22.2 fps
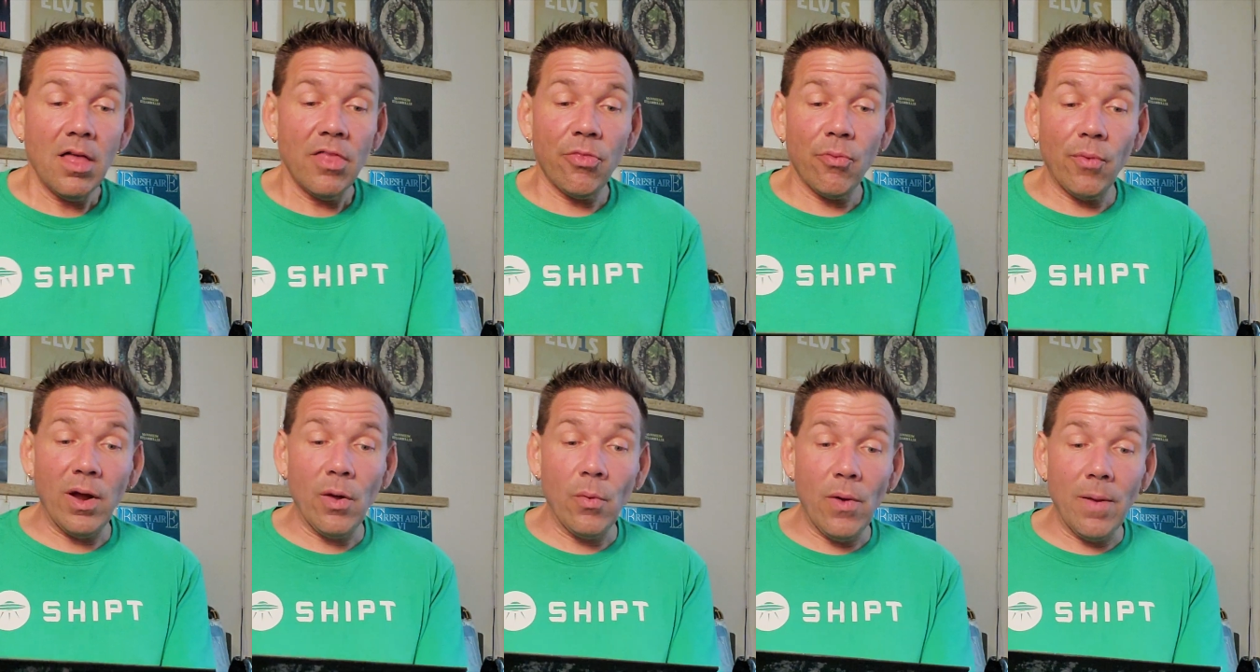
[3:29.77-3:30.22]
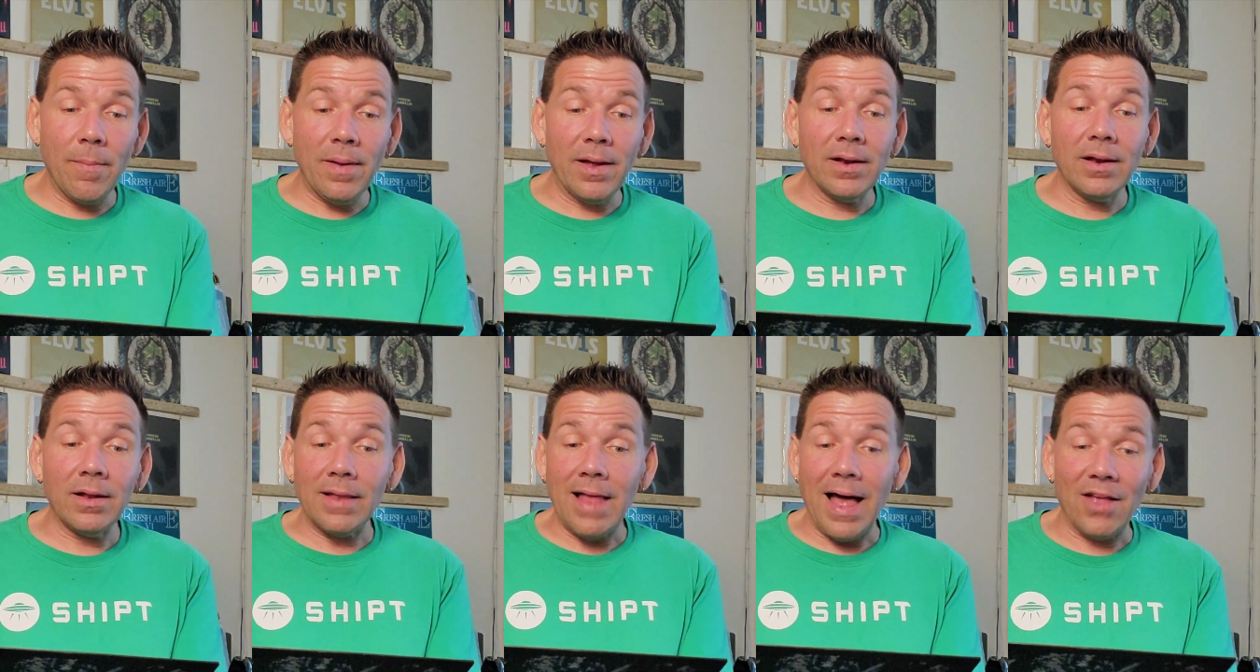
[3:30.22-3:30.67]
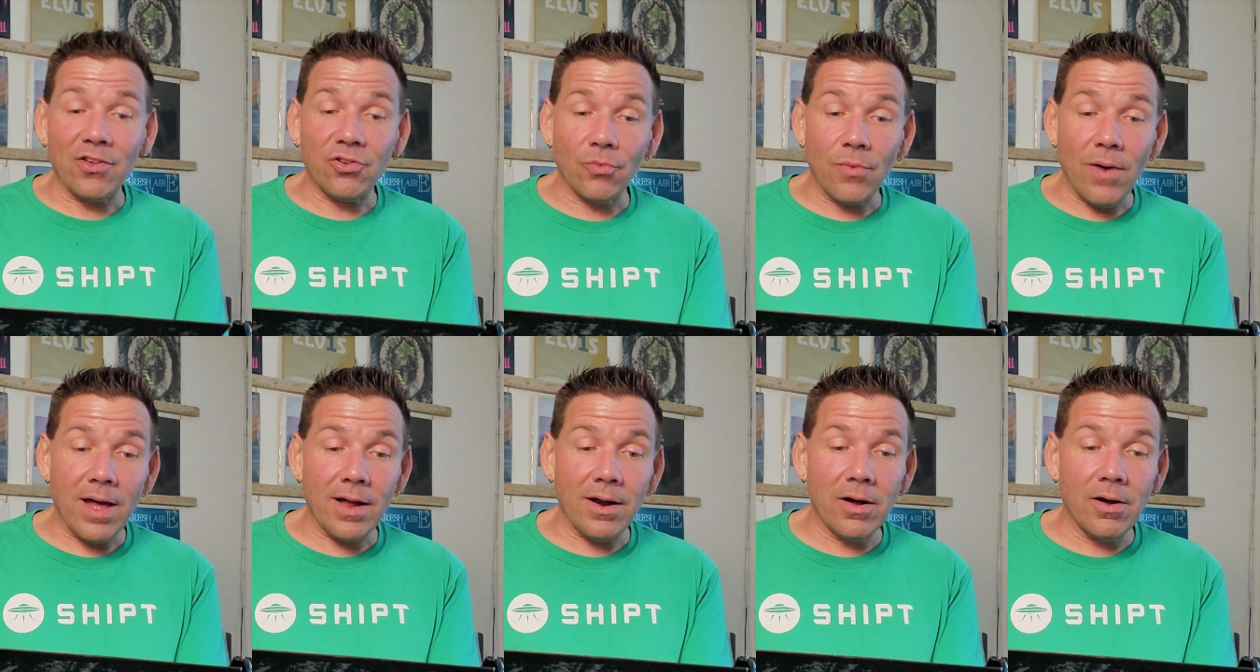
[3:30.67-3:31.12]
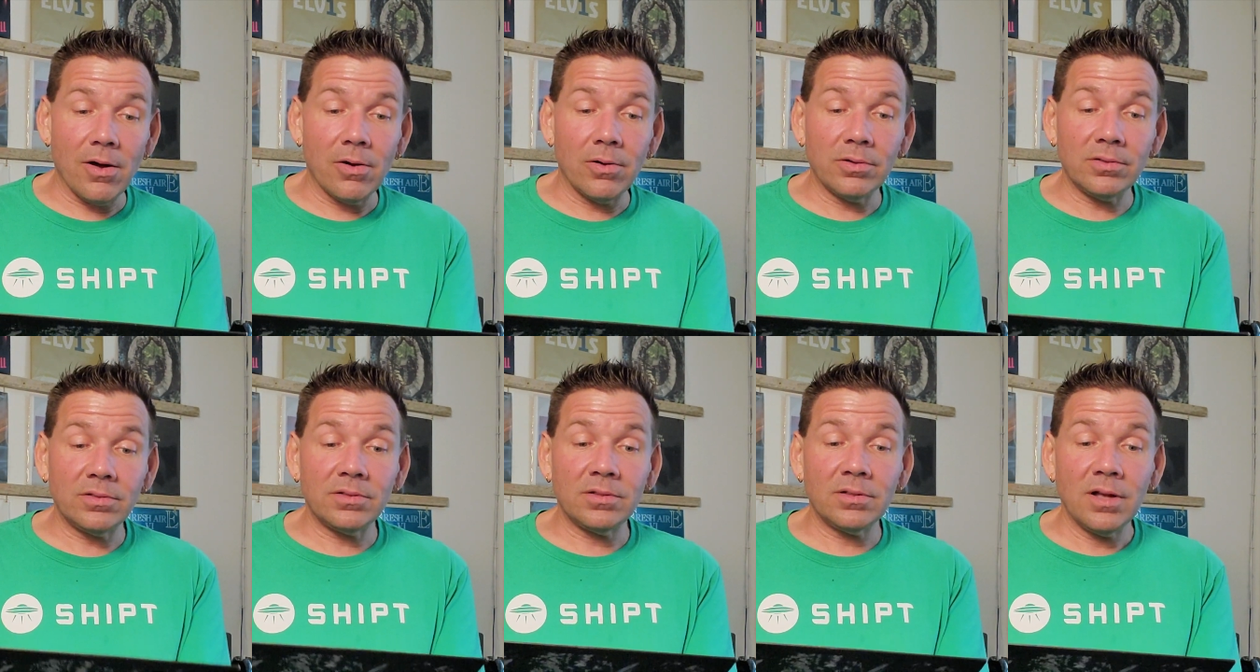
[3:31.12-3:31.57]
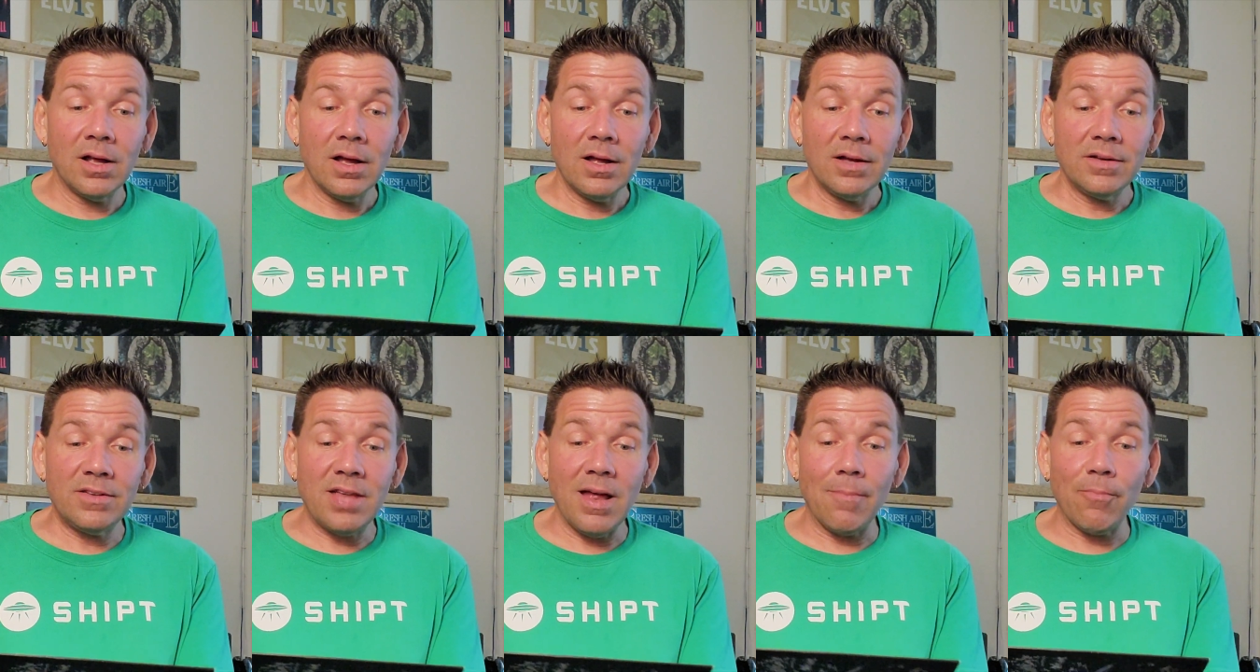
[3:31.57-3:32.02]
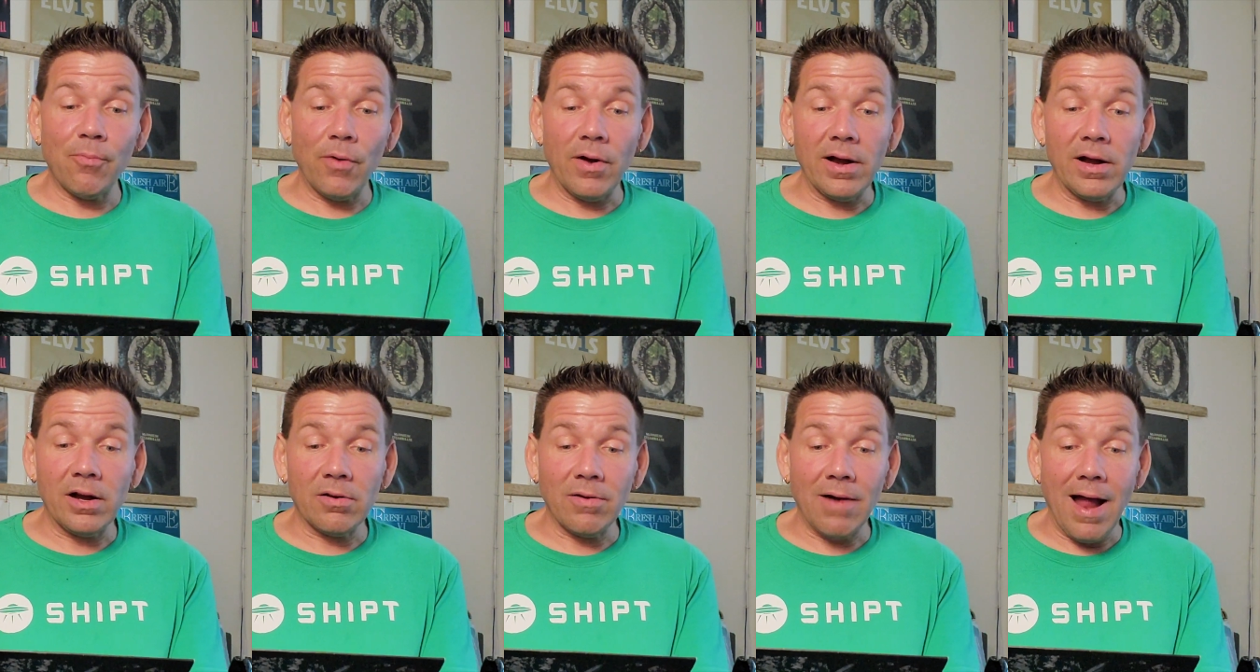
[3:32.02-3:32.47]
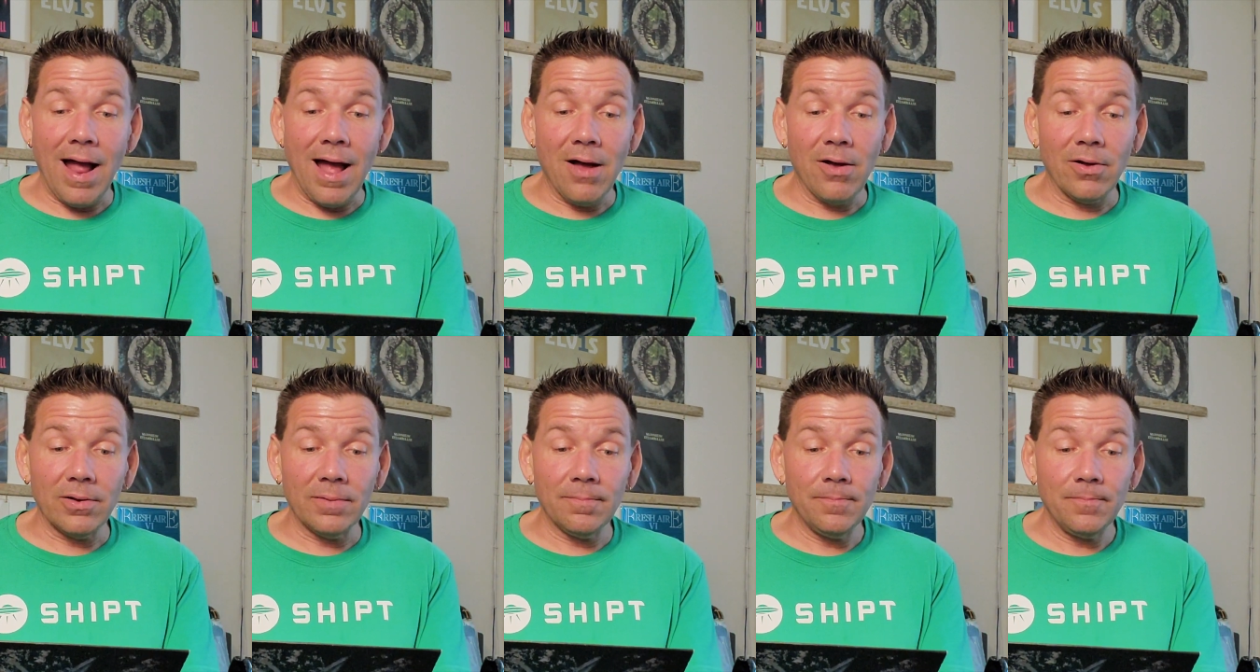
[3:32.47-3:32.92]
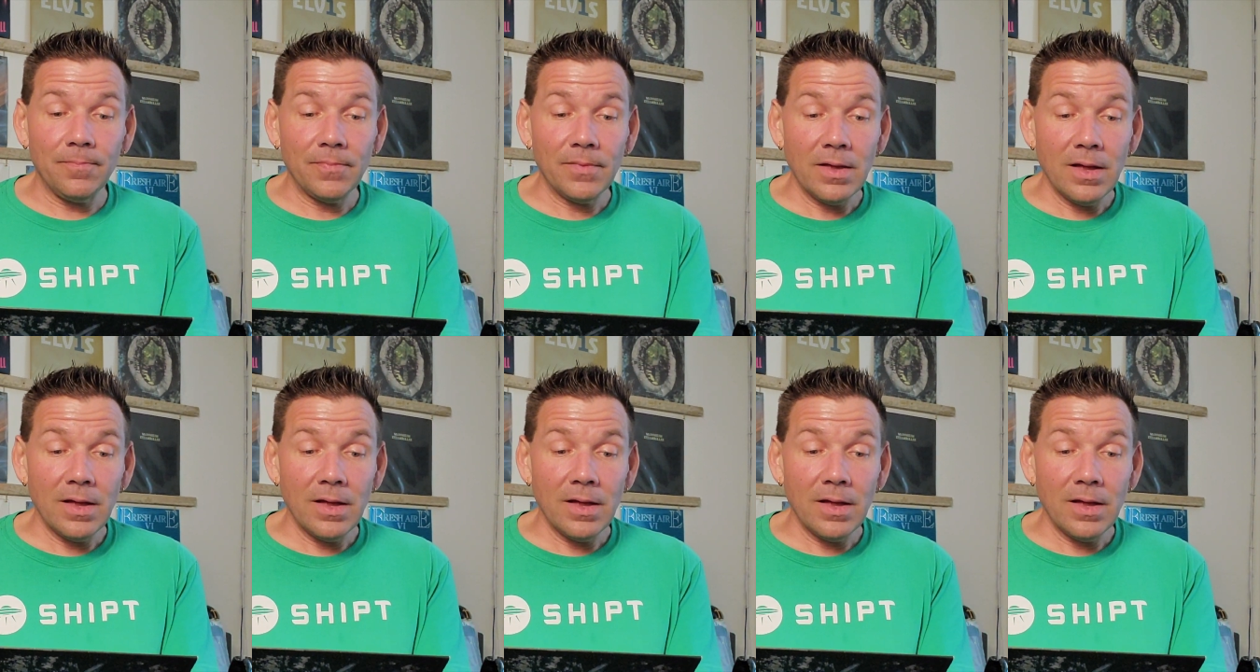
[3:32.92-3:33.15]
Three Women, Lazaretto, Temporary Ground,